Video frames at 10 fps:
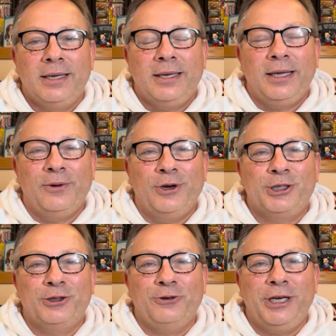in which
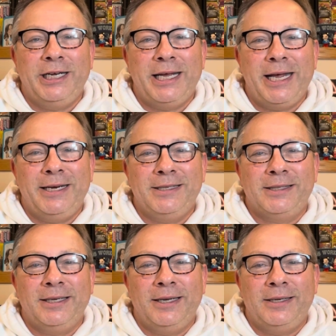3D 80s
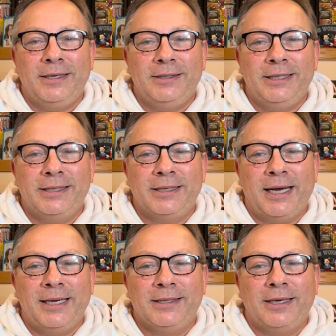Kid and Disc
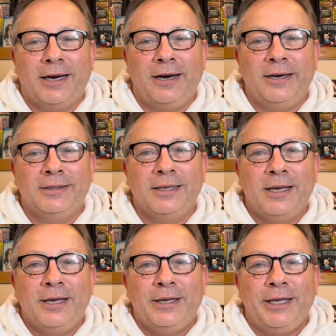Guys cards
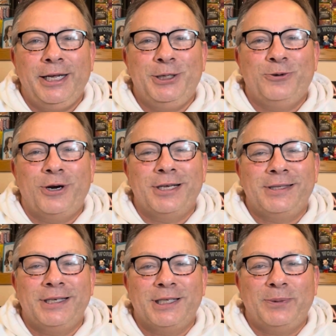each won a
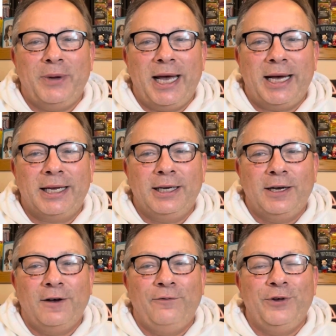6-pack
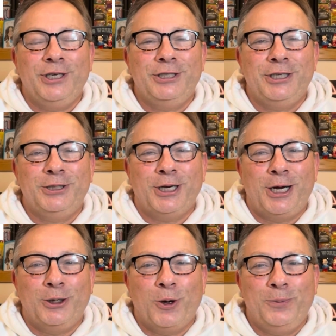of vintage,
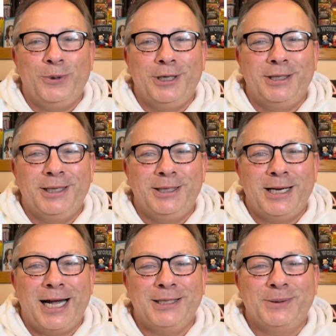unopened,
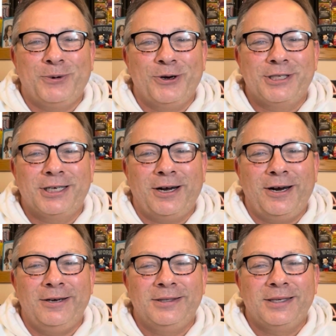non-sports
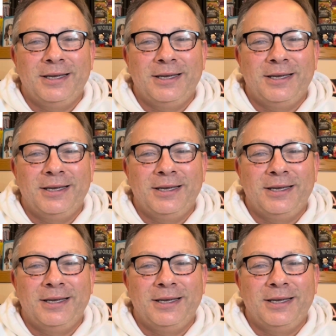cards.